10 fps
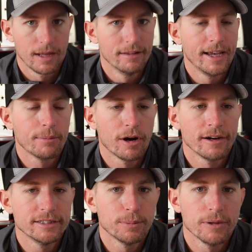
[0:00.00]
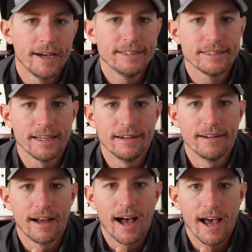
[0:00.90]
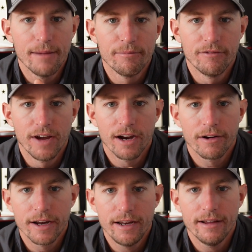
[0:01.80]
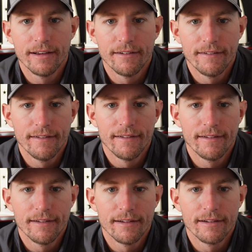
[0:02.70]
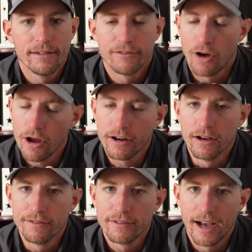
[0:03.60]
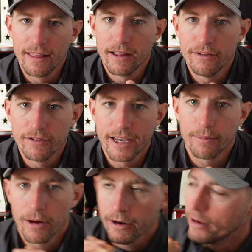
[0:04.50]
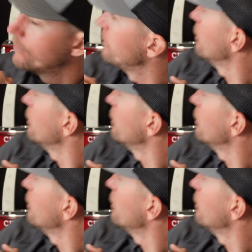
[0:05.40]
Lake Murray is a place that I'm very fond of. I love Lake Murray. If we